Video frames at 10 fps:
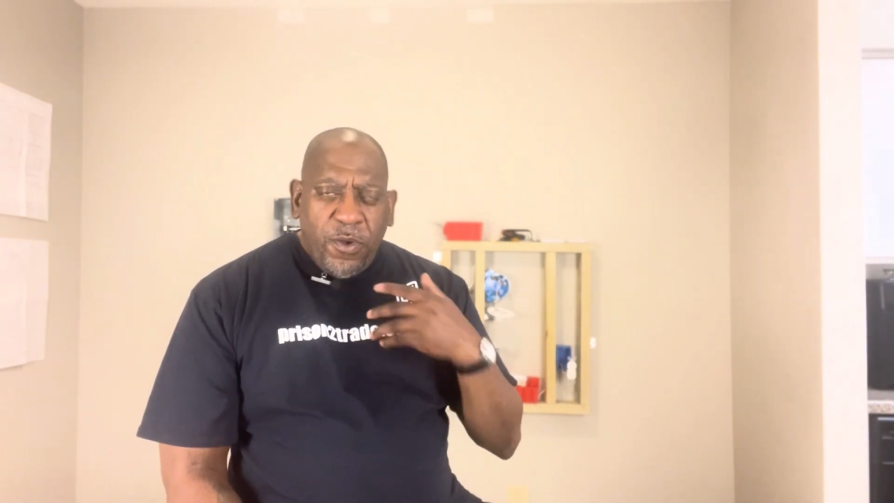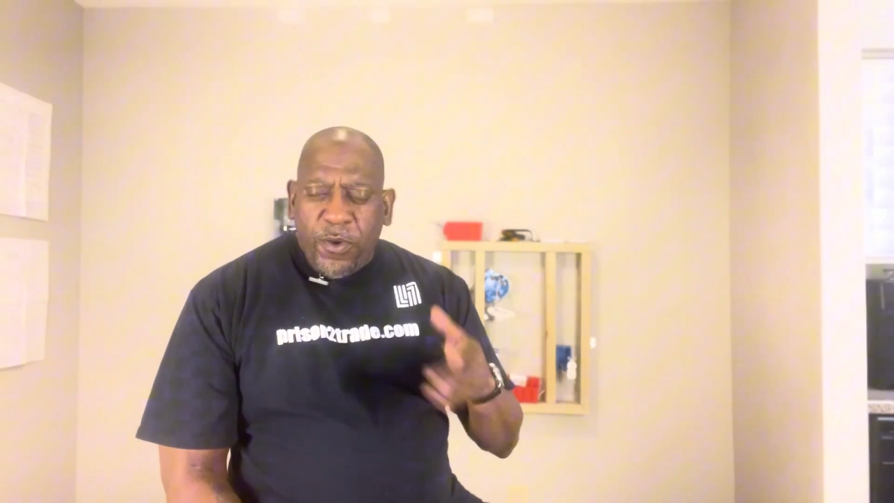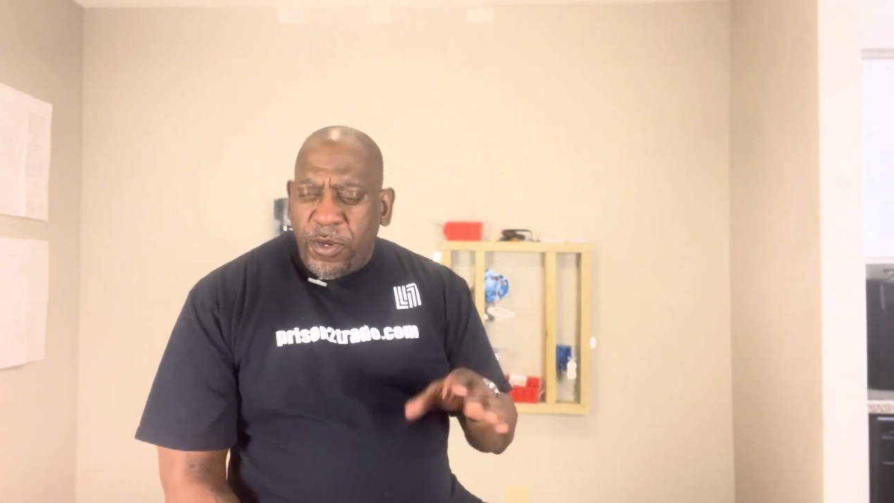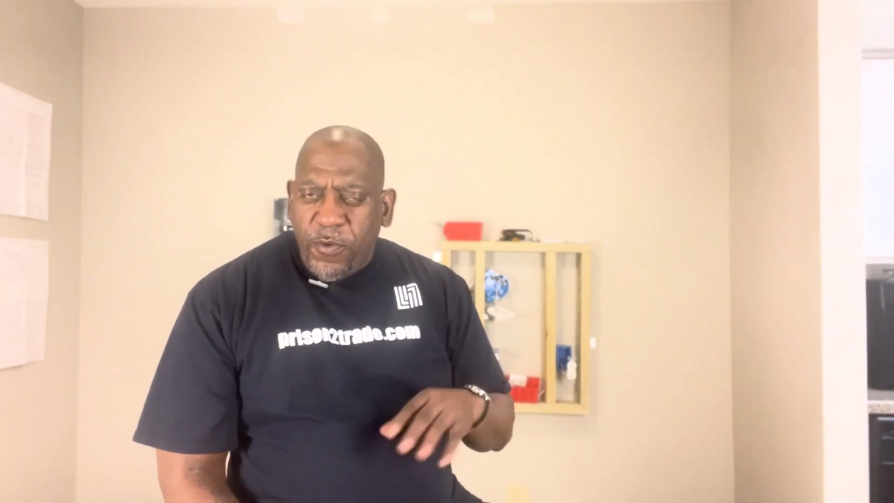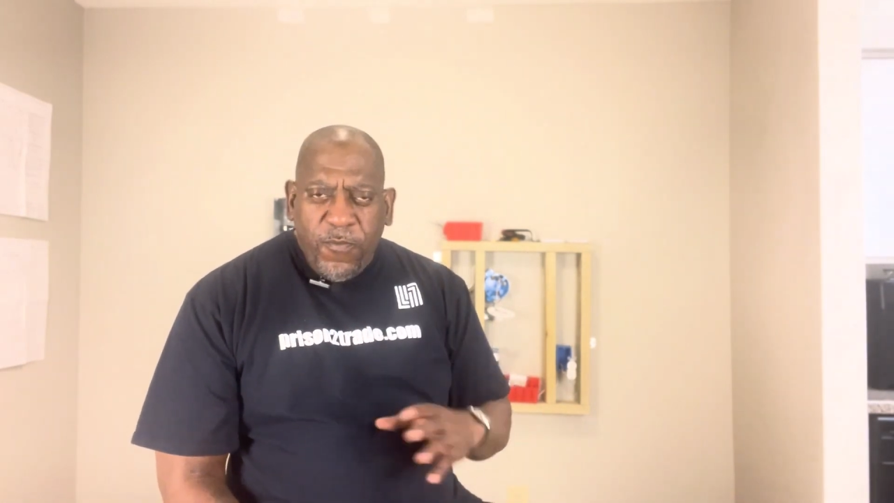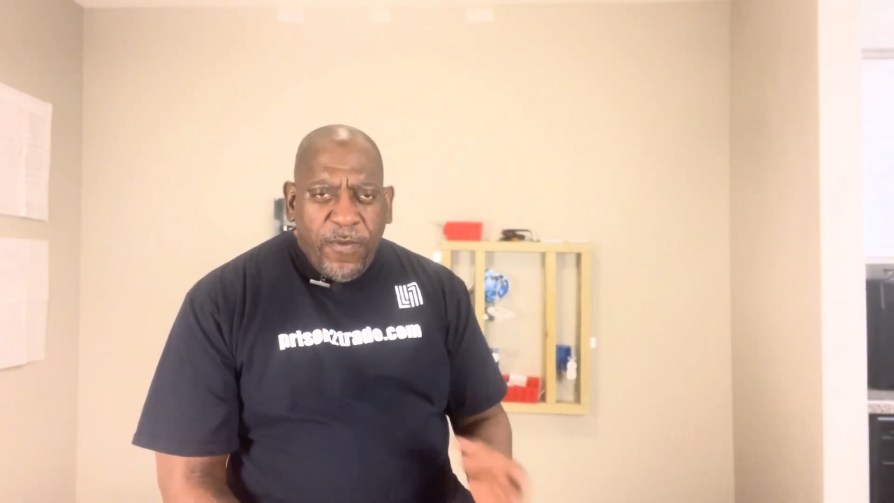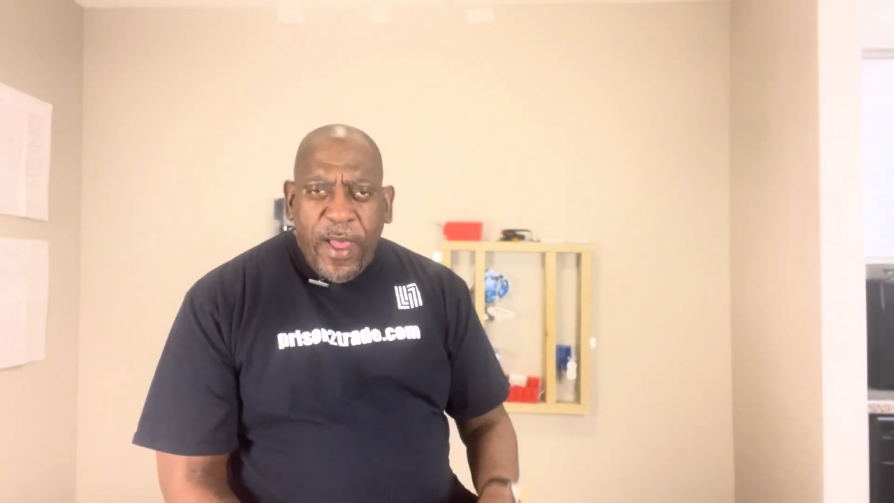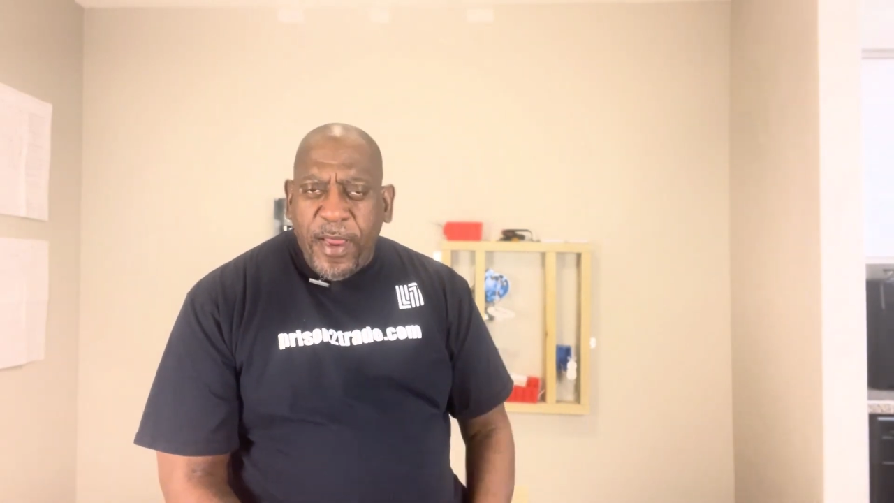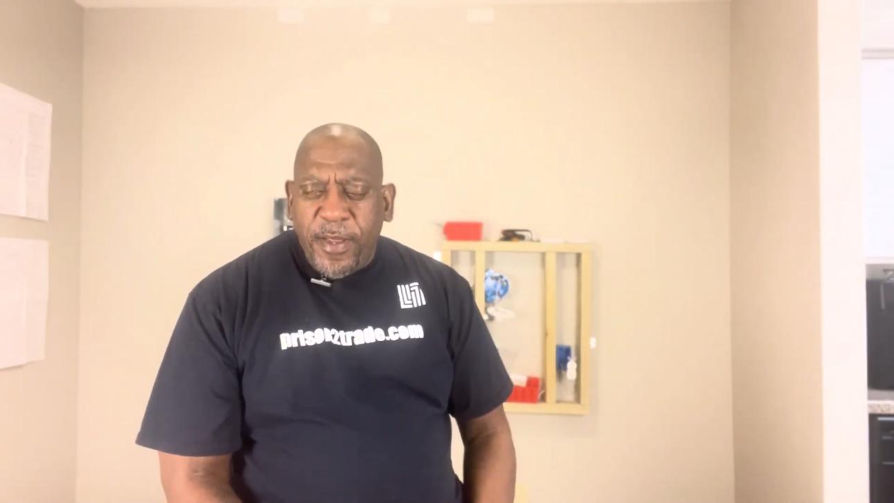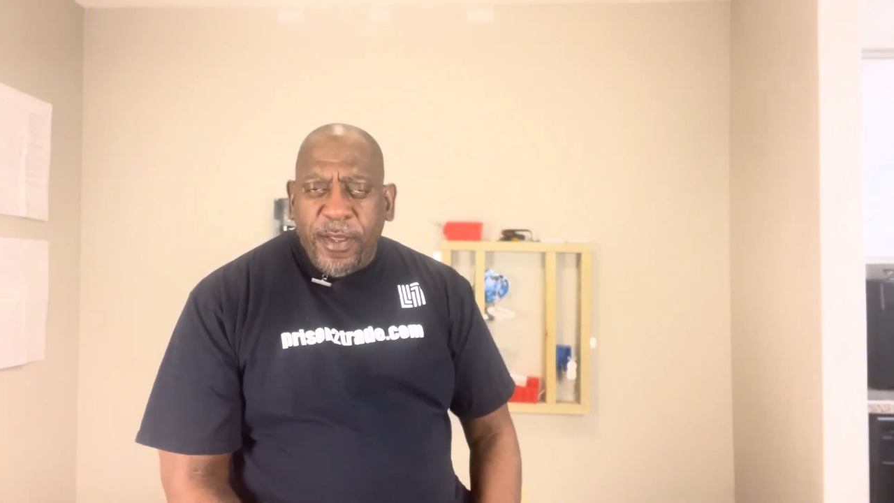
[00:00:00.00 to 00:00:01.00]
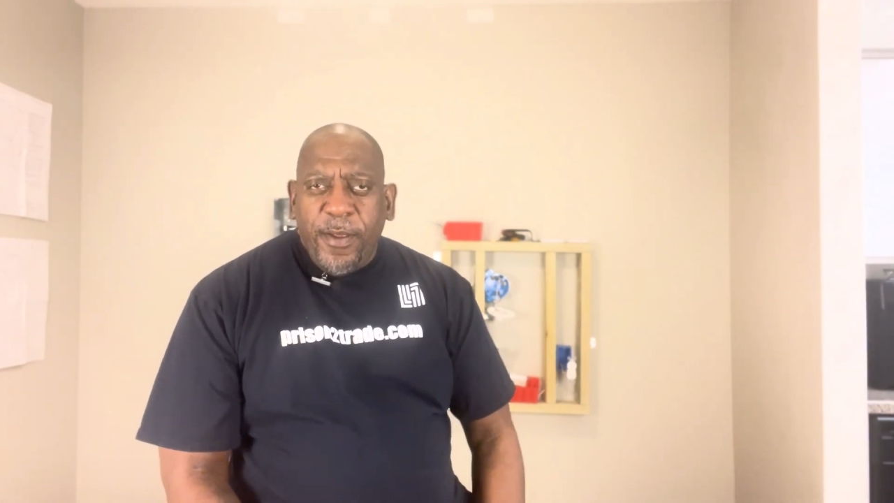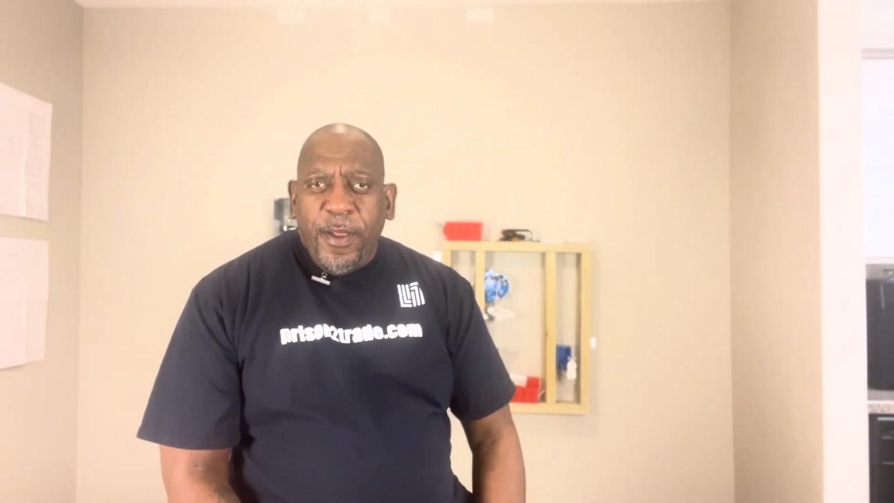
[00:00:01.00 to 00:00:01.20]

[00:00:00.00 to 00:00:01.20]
or no fire.